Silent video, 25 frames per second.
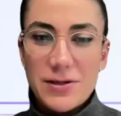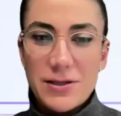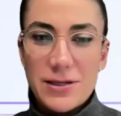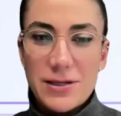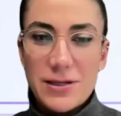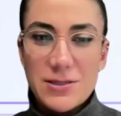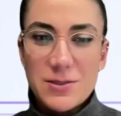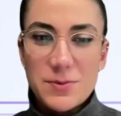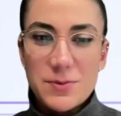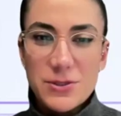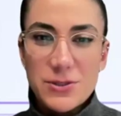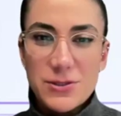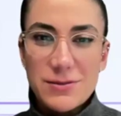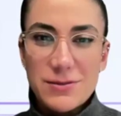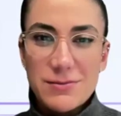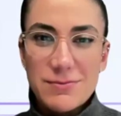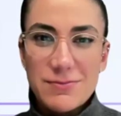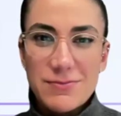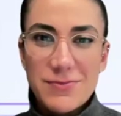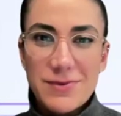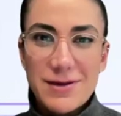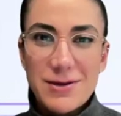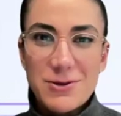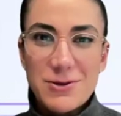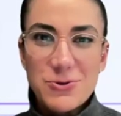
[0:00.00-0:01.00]
Very nice,
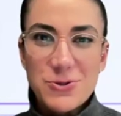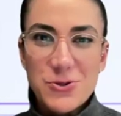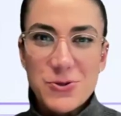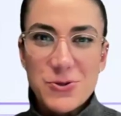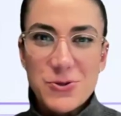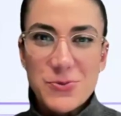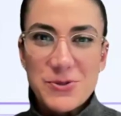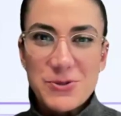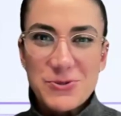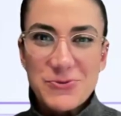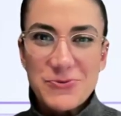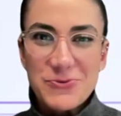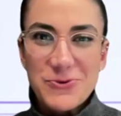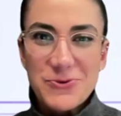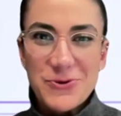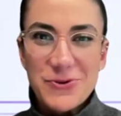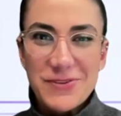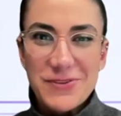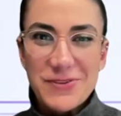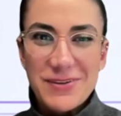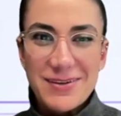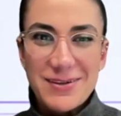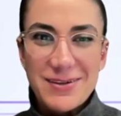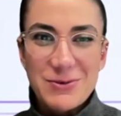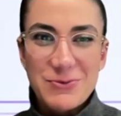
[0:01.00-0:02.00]
Majid. Thank you so much
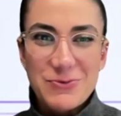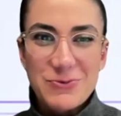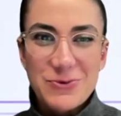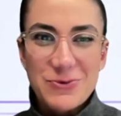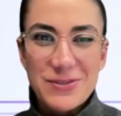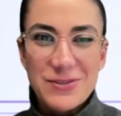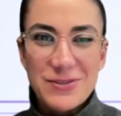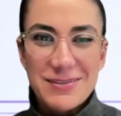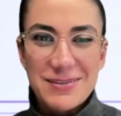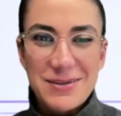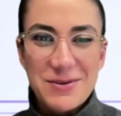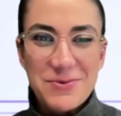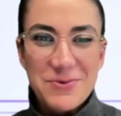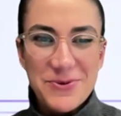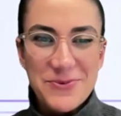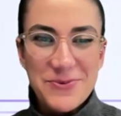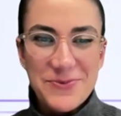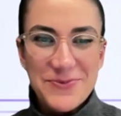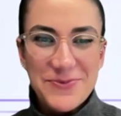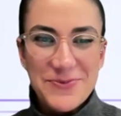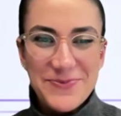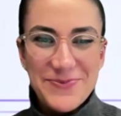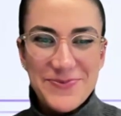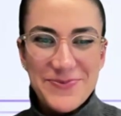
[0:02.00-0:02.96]
for the demo.